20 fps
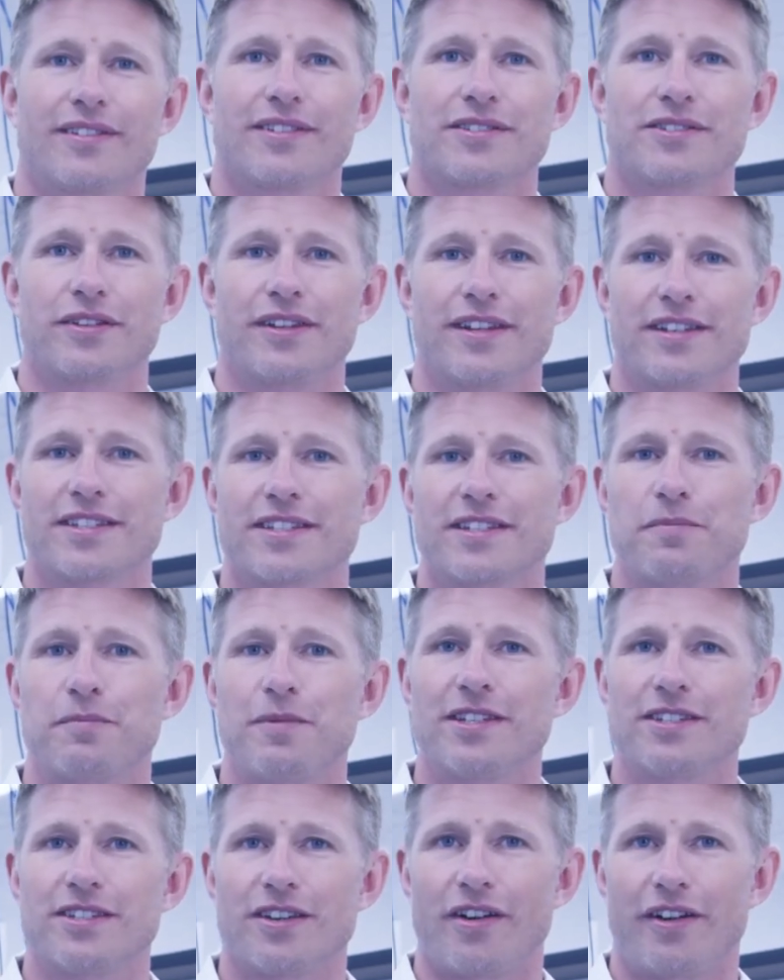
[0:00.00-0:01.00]
So this is the
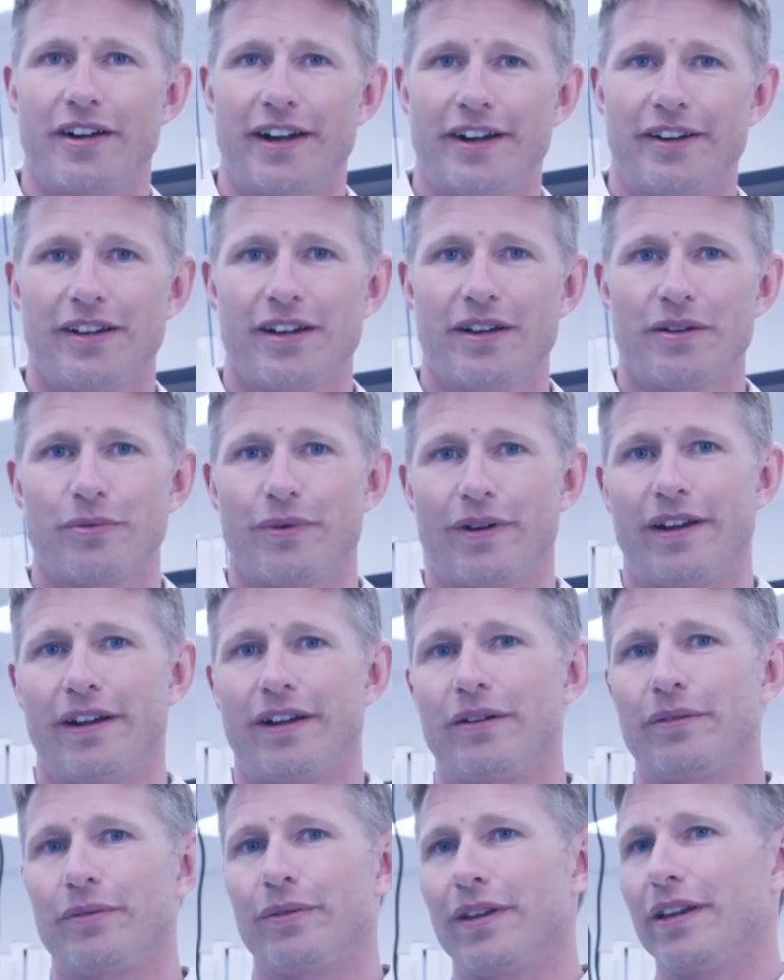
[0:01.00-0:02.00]
PCR area
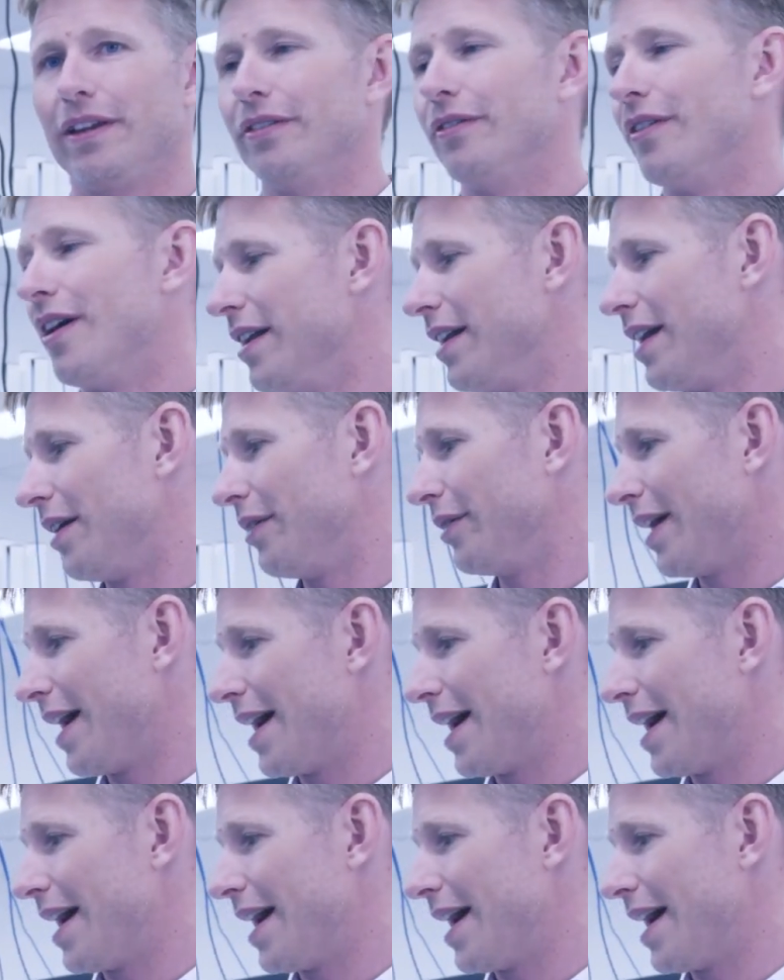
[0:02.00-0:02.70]
where we run our